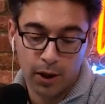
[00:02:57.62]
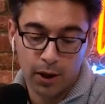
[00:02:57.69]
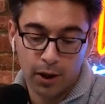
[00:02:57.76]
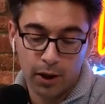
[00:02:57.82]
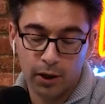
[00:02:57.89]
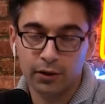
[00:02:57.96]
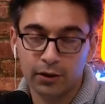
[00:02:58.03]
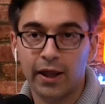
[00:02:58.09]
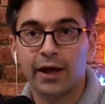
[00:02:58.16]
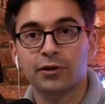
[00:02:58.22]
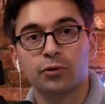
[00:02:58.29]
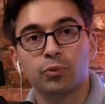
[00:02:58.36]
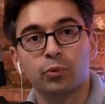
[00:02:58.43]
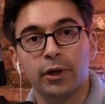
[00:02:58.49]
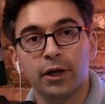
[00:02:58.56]
uh,
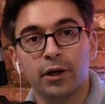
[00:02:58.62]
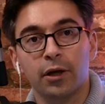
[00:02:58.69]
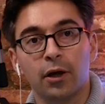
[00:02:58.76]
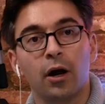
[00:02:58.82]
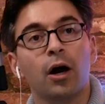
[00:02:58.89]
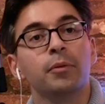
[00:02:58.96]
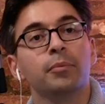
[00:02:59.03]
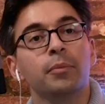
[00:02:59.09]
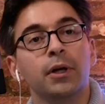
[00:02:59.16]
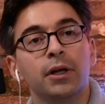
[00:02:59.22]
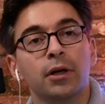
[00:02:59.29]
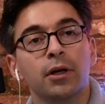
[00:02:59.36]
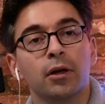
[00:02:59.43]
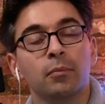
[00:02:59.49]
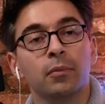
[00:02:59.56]
last week on
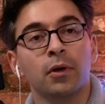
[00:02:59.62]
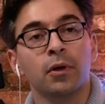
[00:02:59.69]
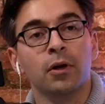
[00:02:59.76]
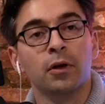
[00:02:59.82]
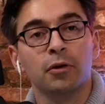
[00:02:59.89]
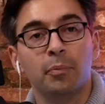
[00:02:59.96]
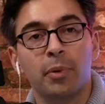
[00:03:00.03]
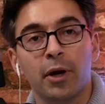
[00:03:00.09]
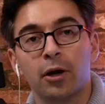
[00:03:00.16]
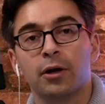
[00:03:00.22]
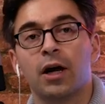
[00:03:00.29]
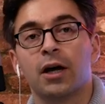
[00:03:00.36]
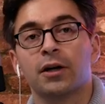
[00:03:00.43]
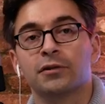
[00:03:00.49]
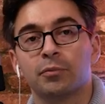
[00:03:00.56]
Medium, The
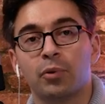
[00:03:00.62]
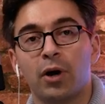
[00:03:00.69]
Paradox of